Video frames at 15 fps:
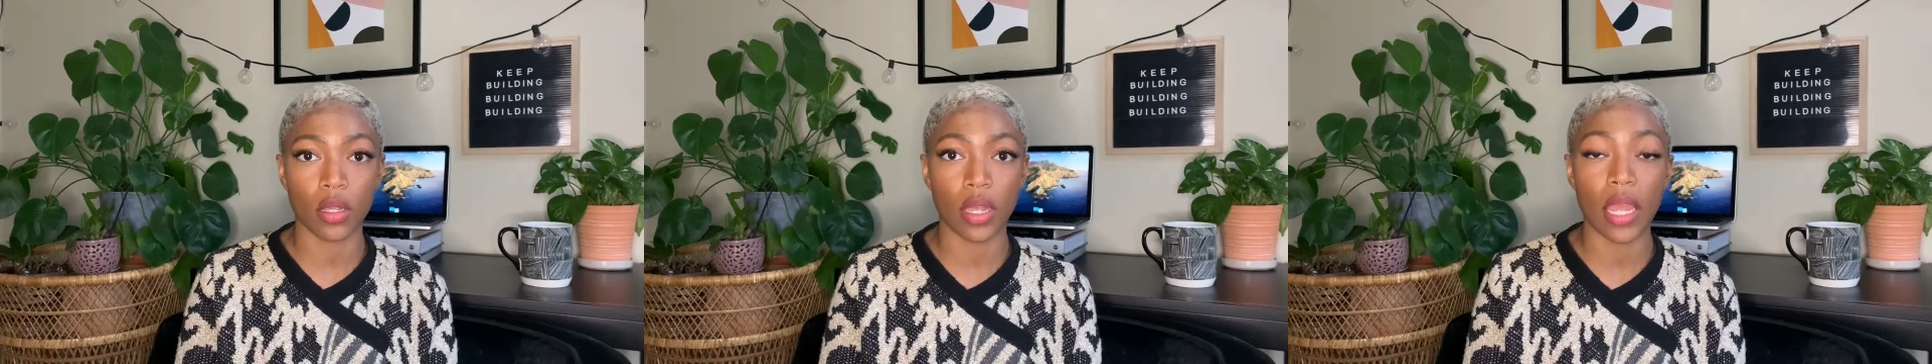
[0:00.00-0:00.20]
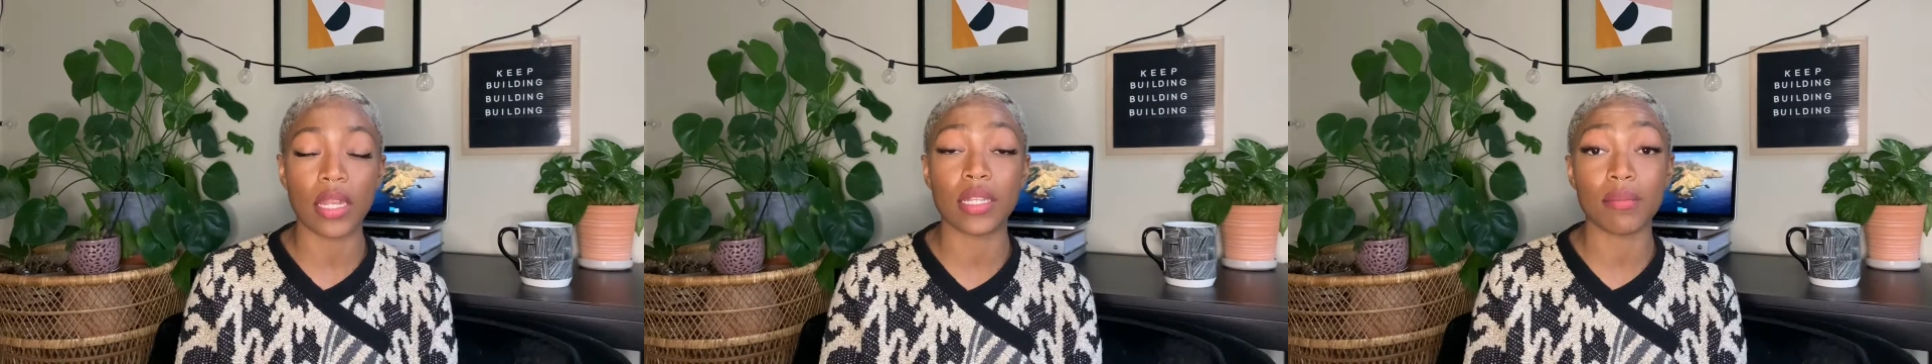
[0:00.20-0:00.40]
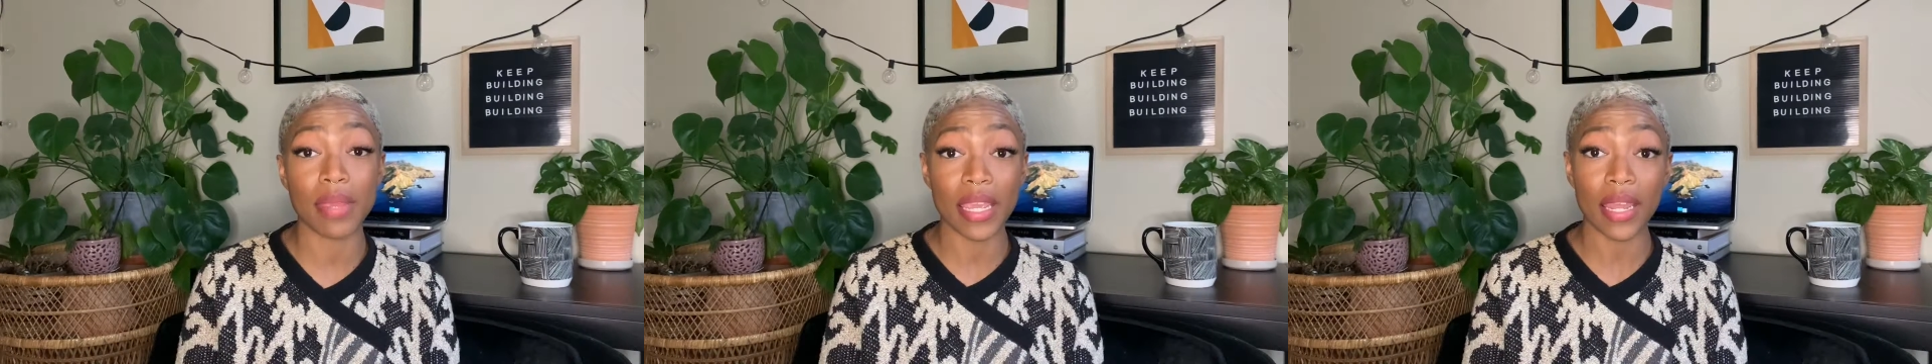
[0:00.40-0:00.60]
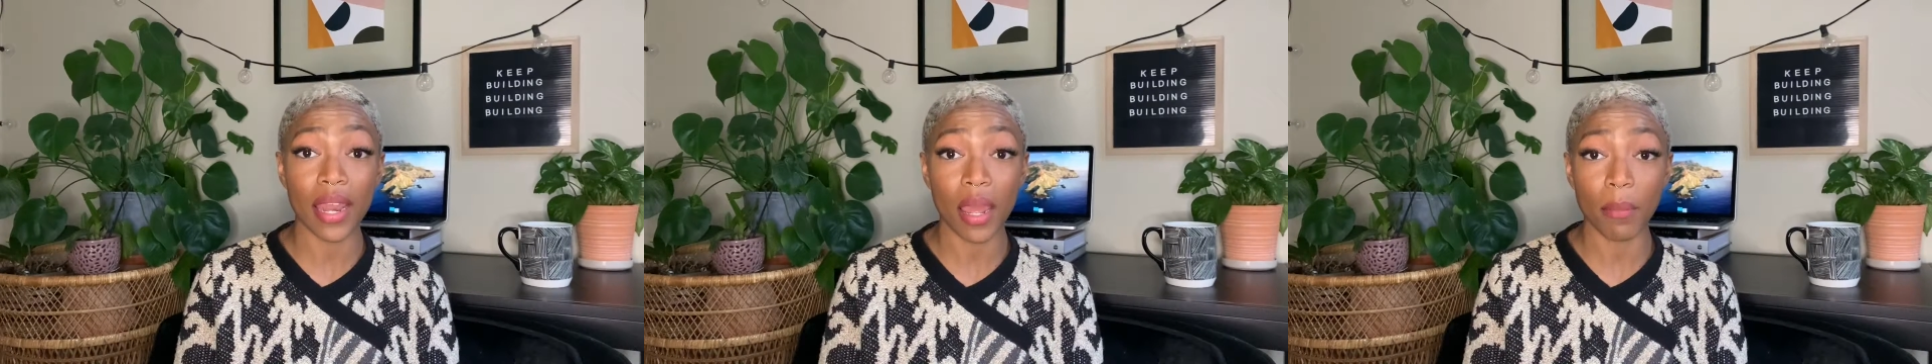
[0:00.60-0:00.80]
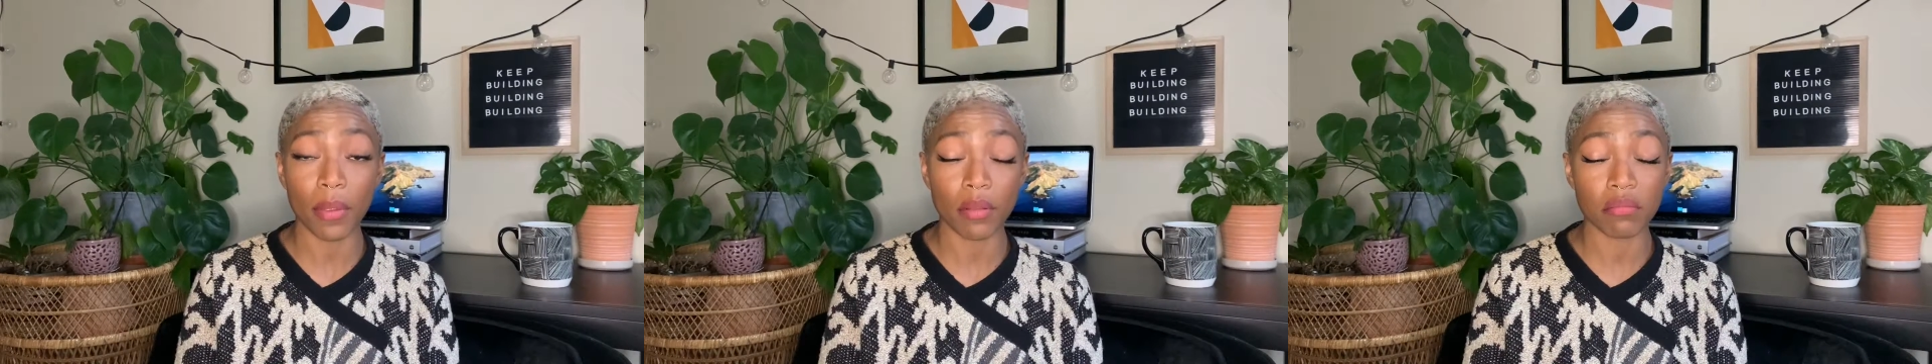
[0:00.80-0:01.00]
and to make it
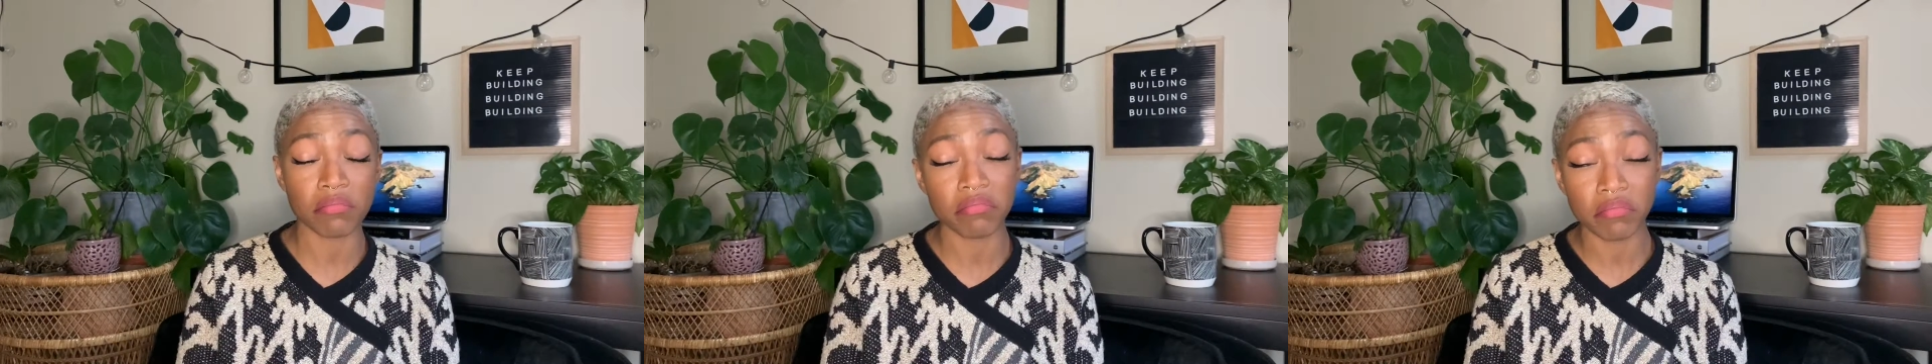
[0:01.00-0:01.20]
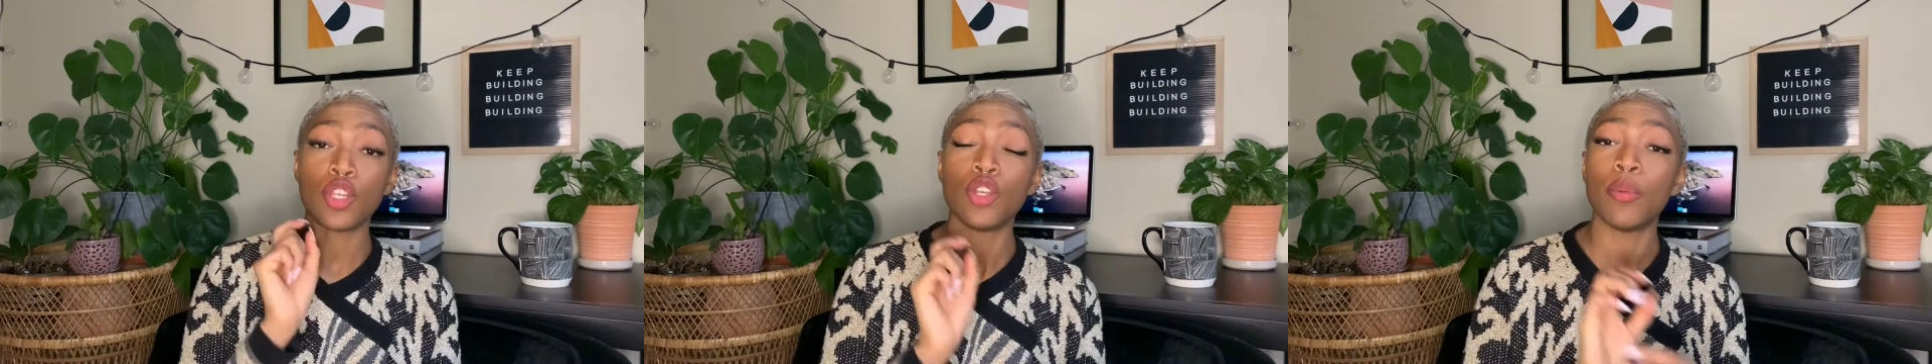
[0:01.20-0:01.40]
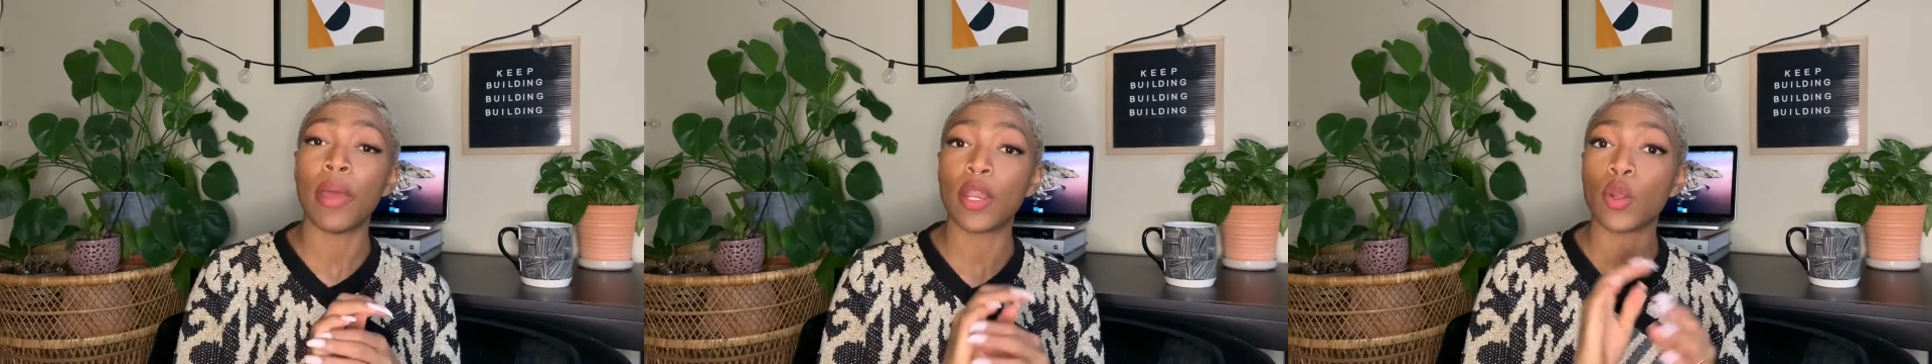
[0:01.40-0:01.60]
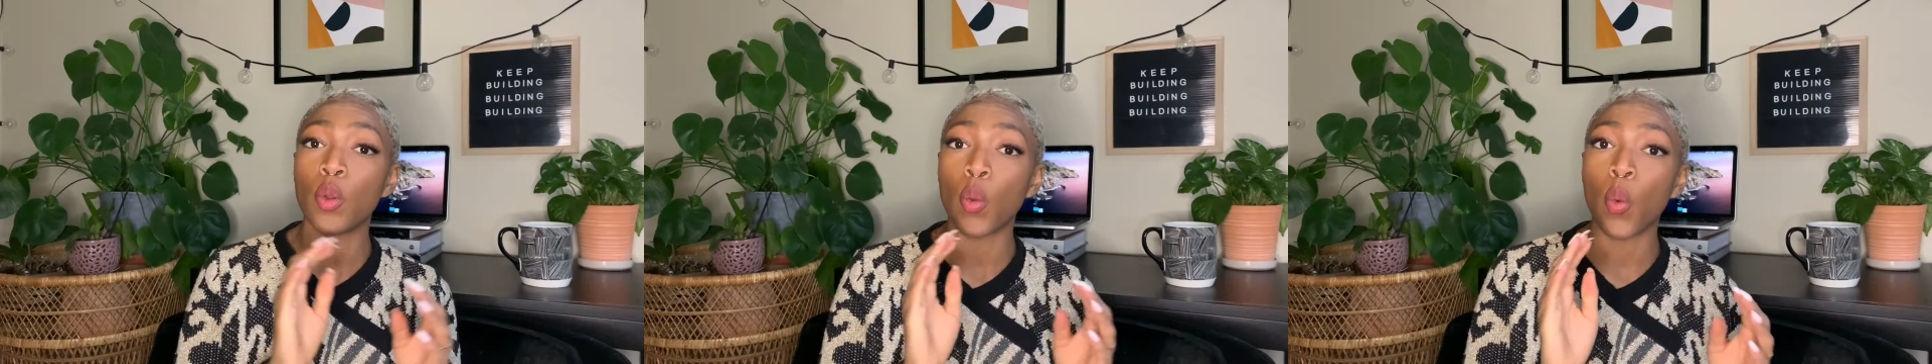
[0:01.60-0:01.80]
happen. So no matter